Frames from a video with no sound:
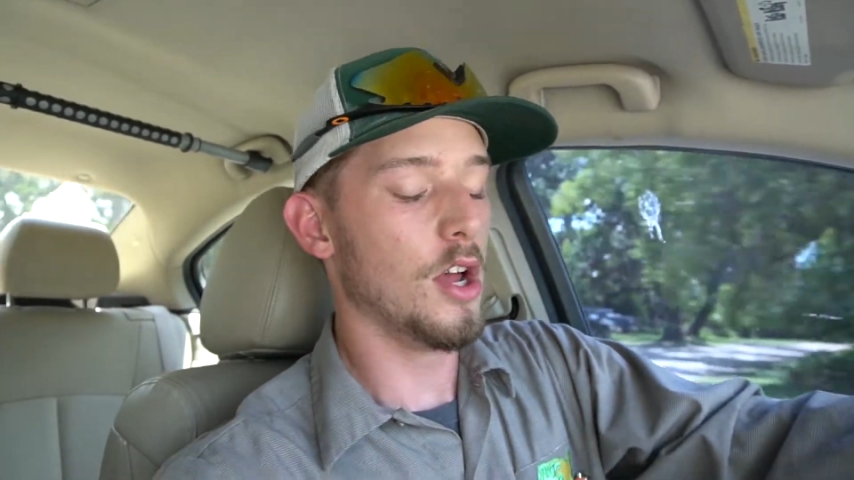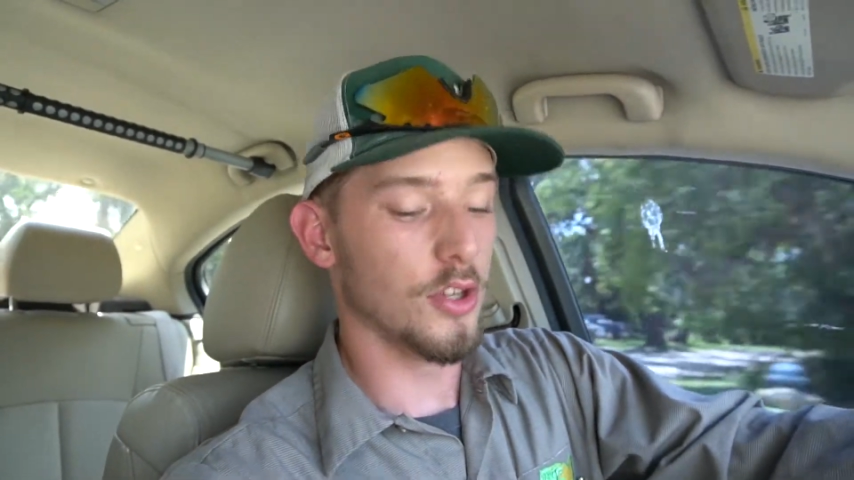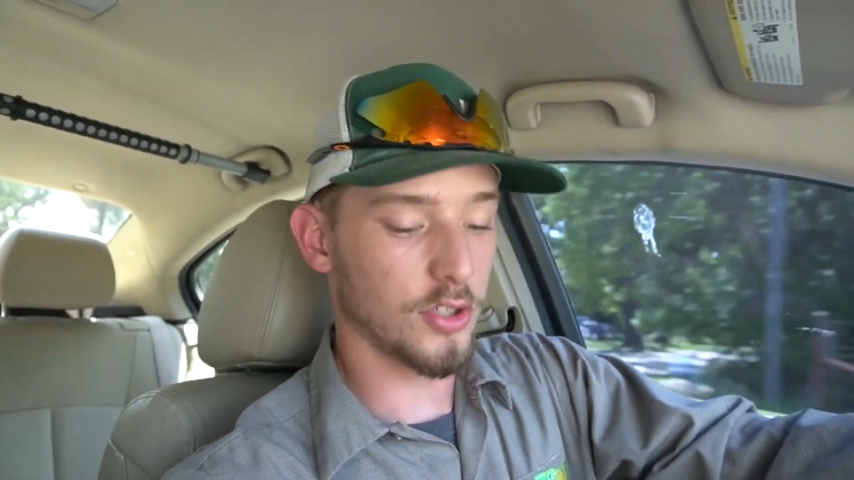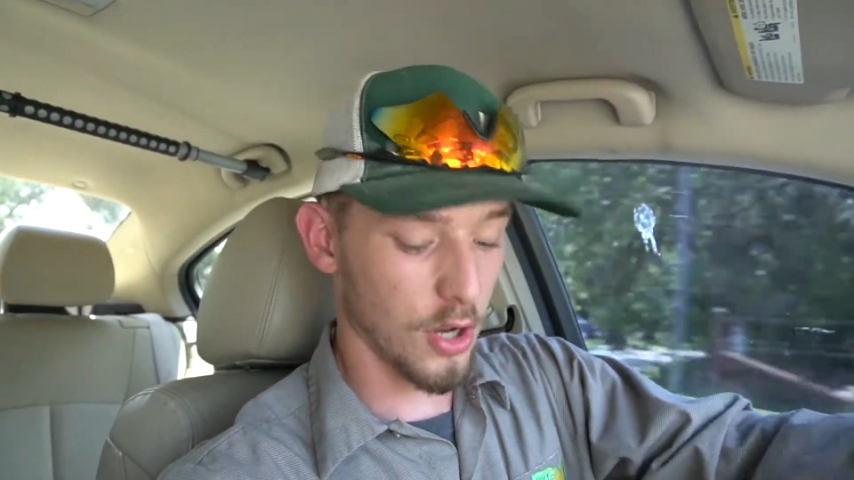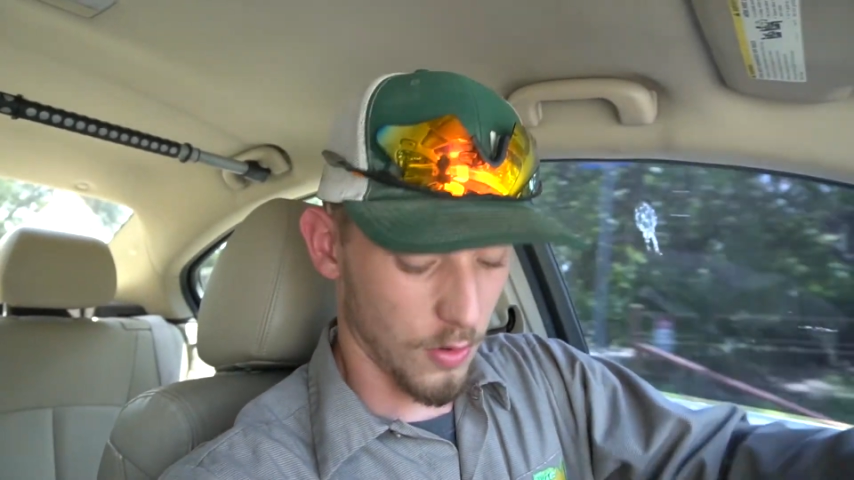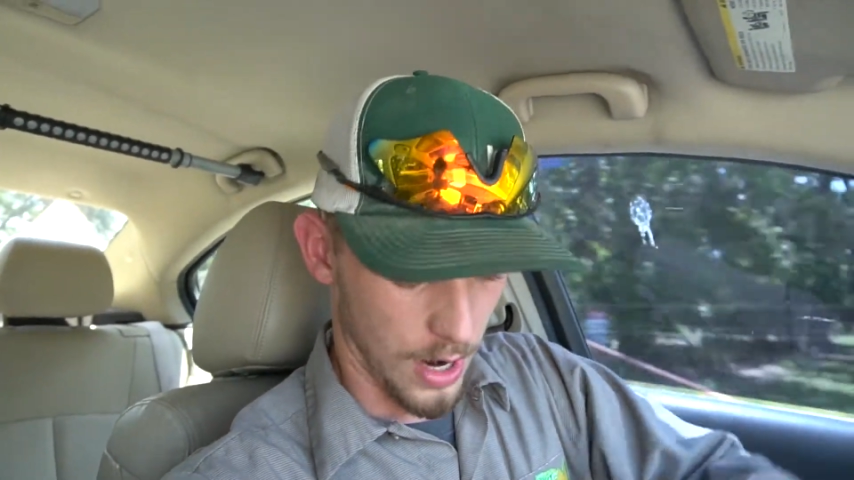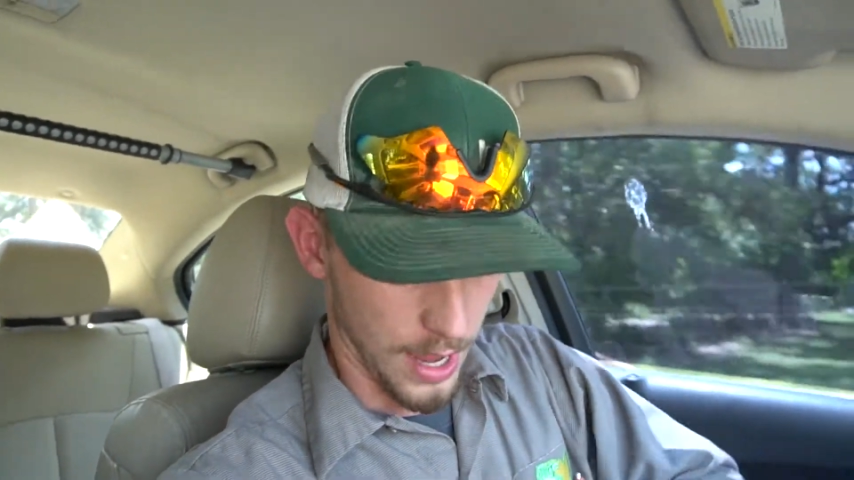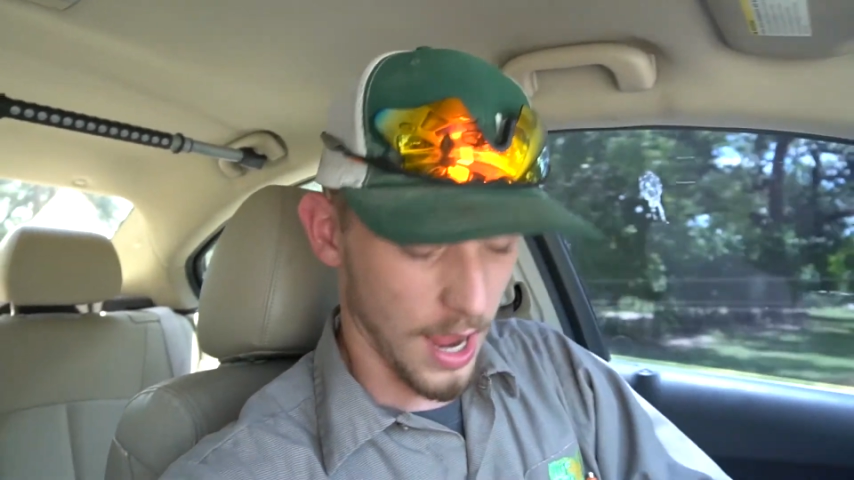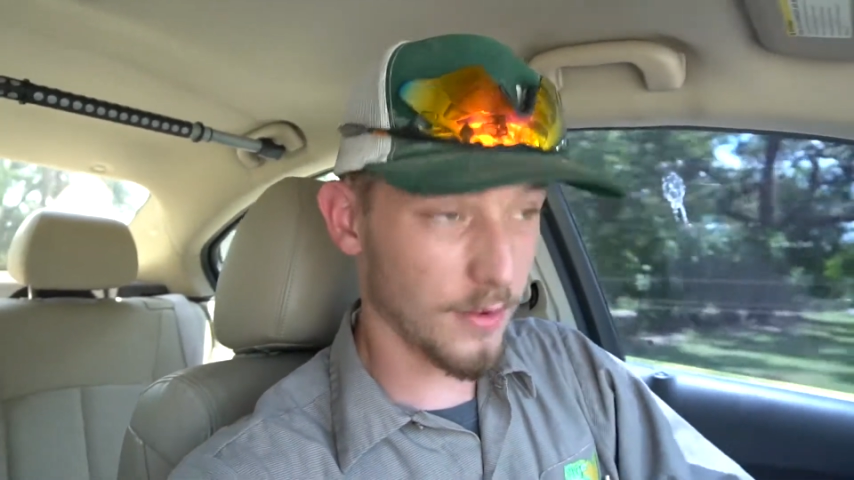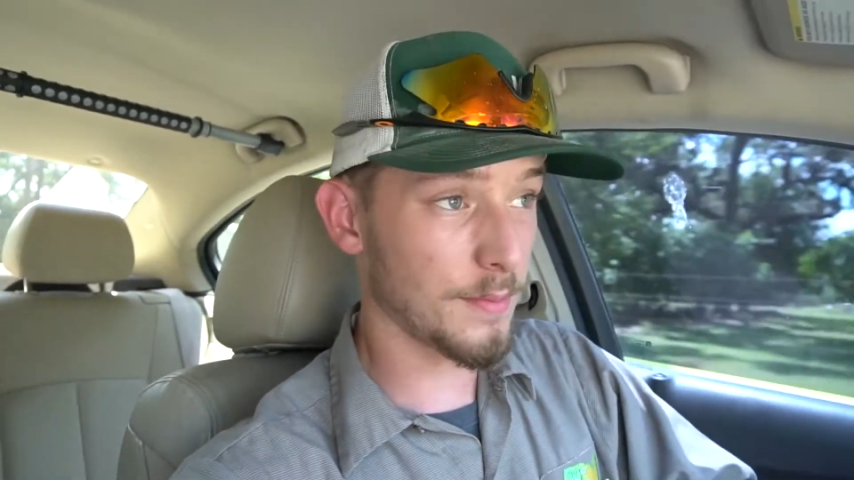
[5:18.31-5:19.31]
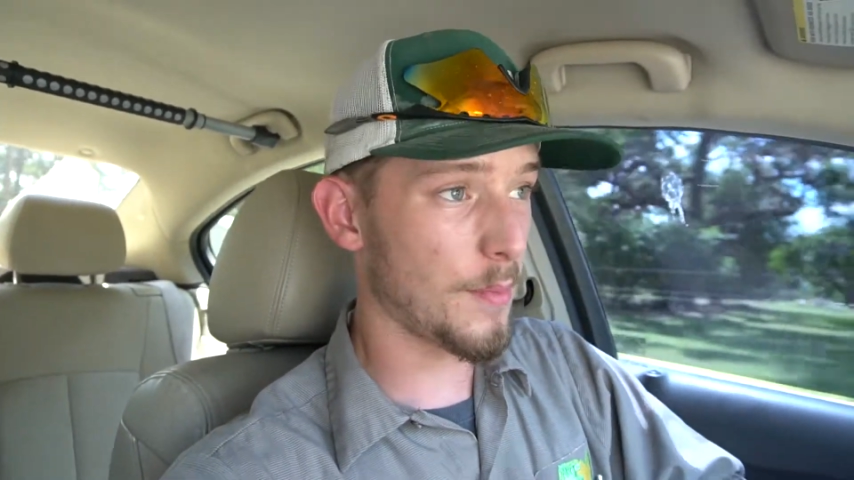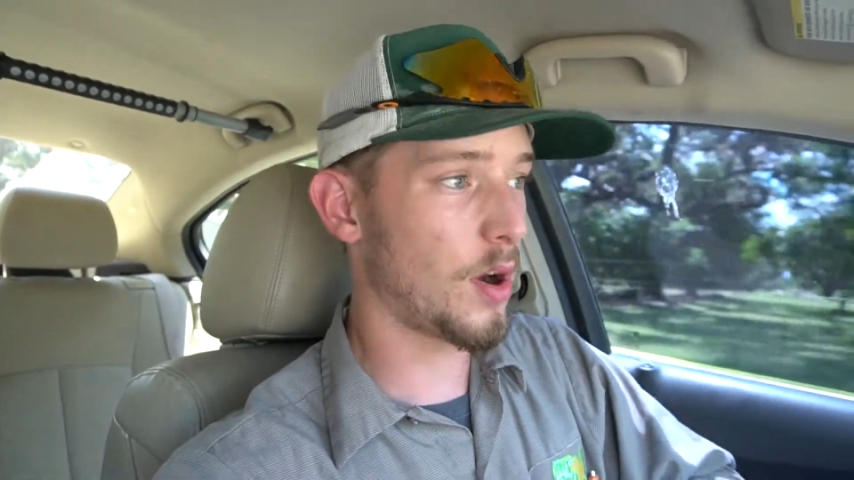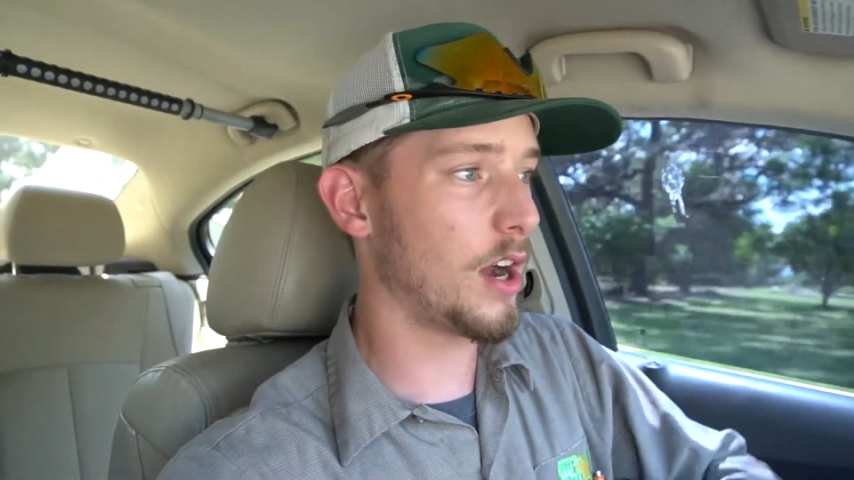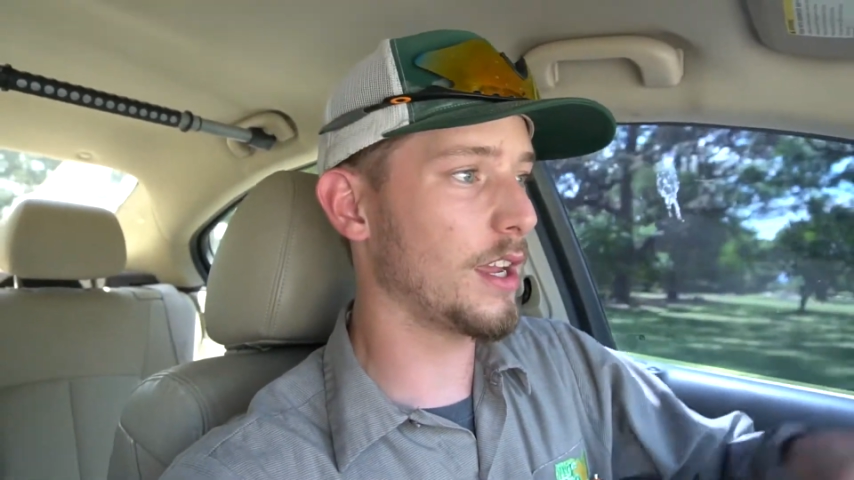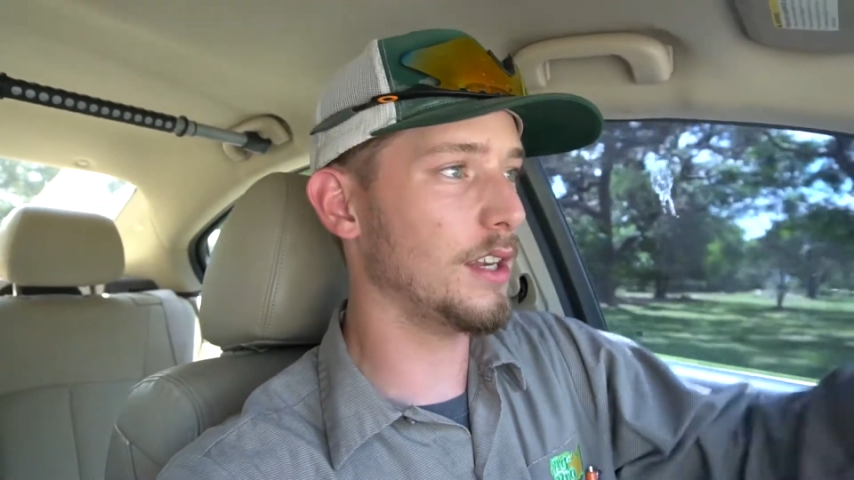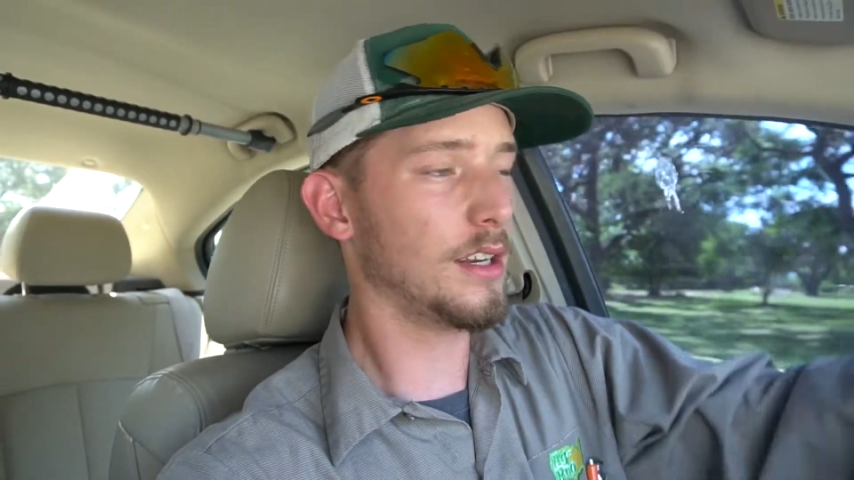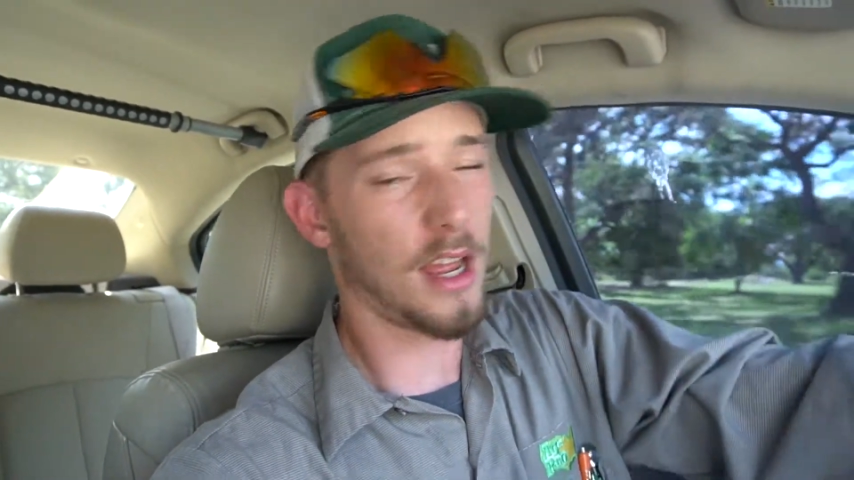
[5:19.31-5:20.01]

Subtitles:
So I have it in my pocket.